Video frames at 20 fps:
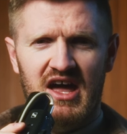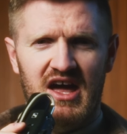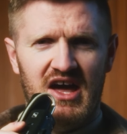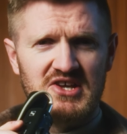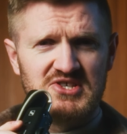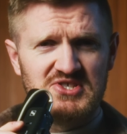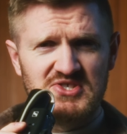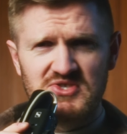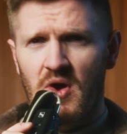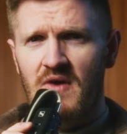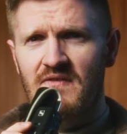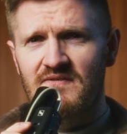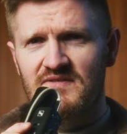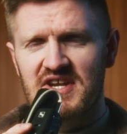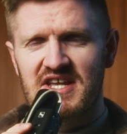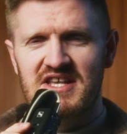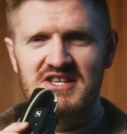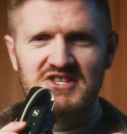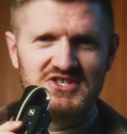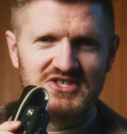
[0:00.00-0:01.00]

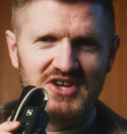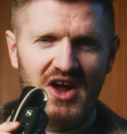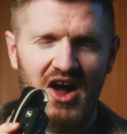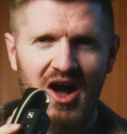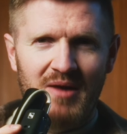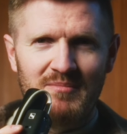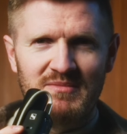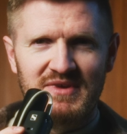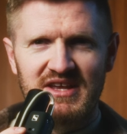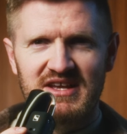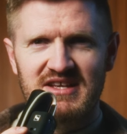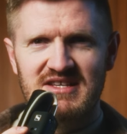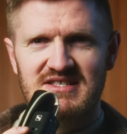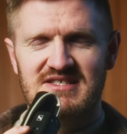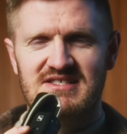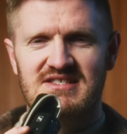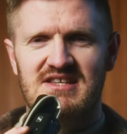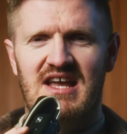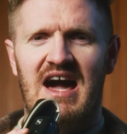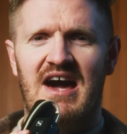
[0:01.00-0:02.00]
softness,
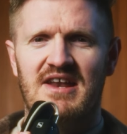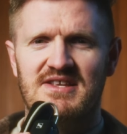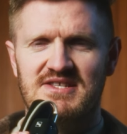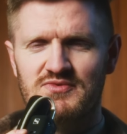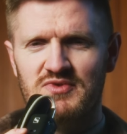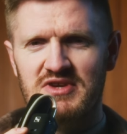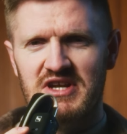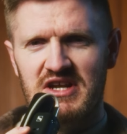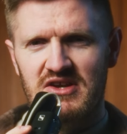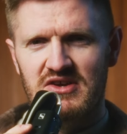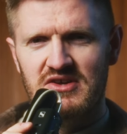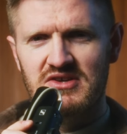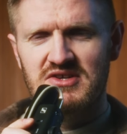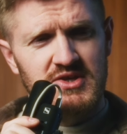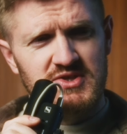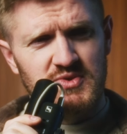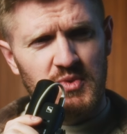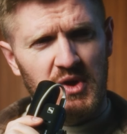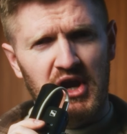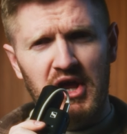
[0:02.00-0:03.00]
sharpness, how does it really look?
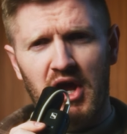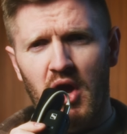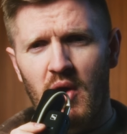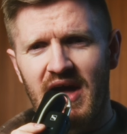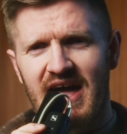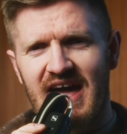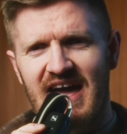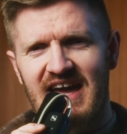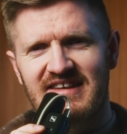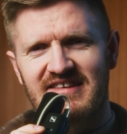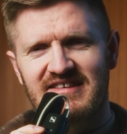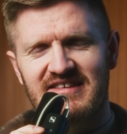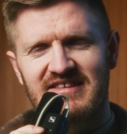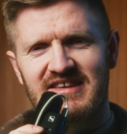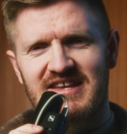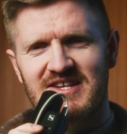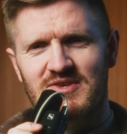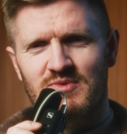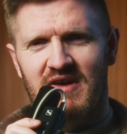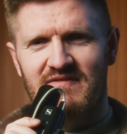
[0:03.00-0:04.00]
So we're going to go ahead
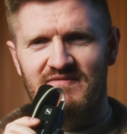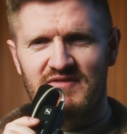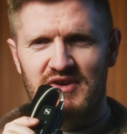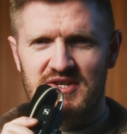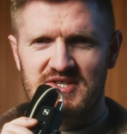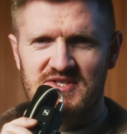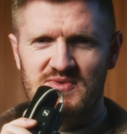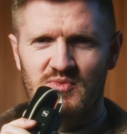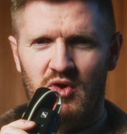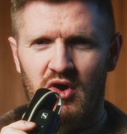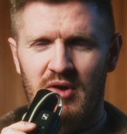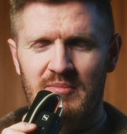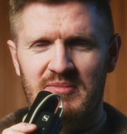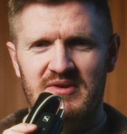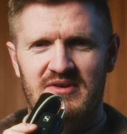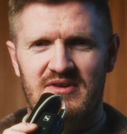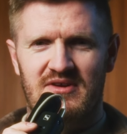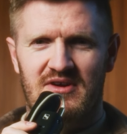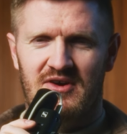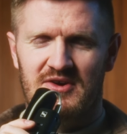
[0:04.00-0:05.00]
into our first swap
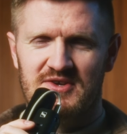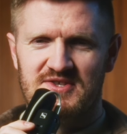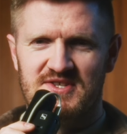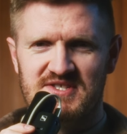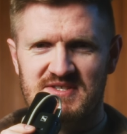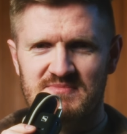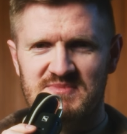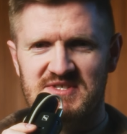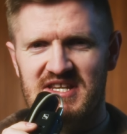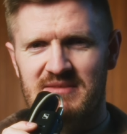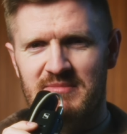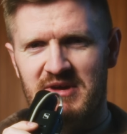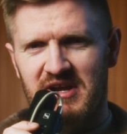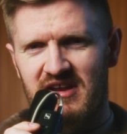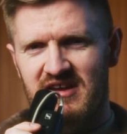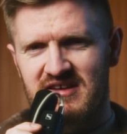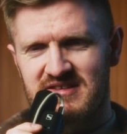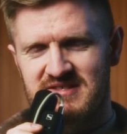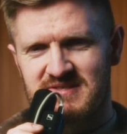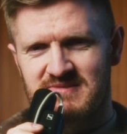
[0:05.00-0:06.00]
onto some cinema
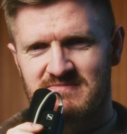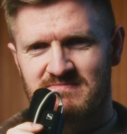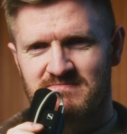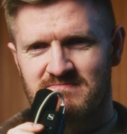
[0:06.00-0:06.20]
glass.